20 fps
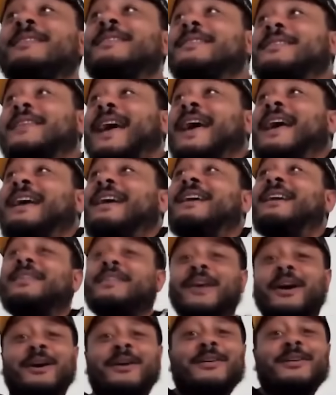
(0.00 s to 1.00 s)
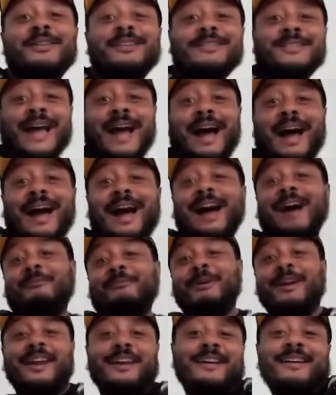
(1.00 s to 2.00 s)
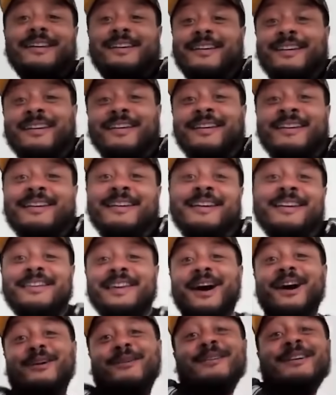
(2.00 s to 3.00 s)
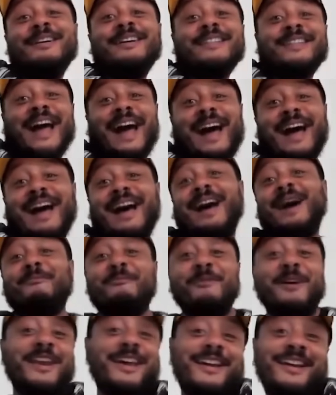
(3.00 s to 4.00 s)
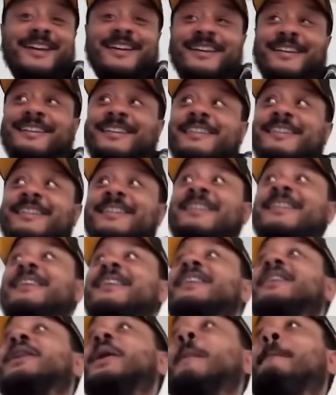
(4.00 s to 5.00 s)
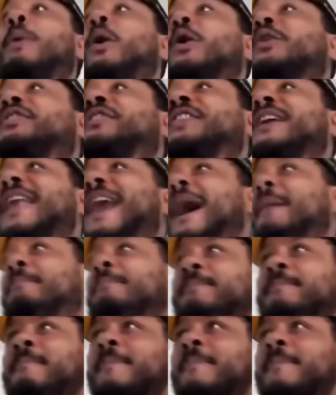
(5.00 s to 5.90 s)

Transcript: Take your time with it. Yo, time with it. Pussy them.